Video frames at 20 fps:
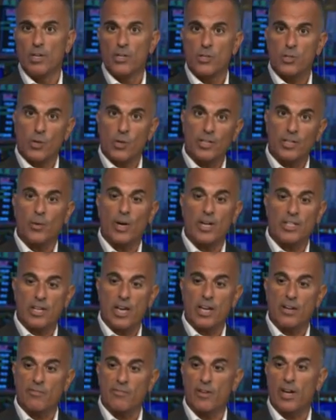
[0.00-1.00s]
trying to
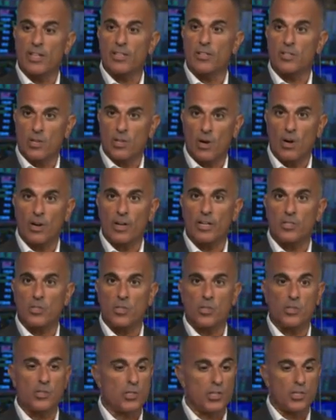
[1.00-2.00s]
identify the targets,
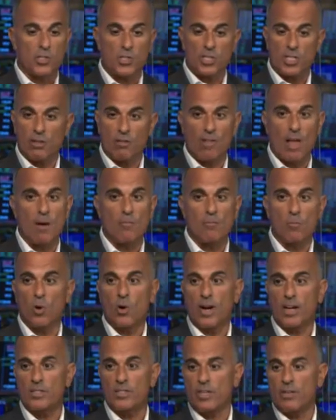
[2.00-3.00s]
because you're going to see a lot
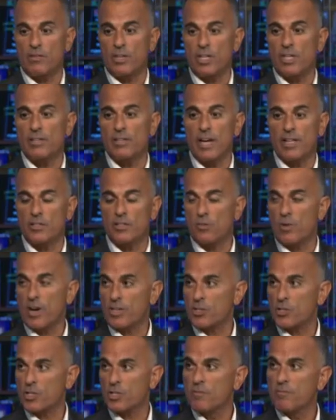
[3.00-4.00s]
more activity in that
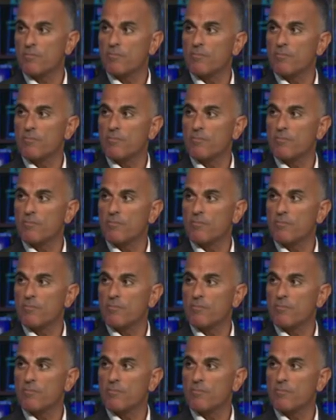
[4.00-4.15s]
direction.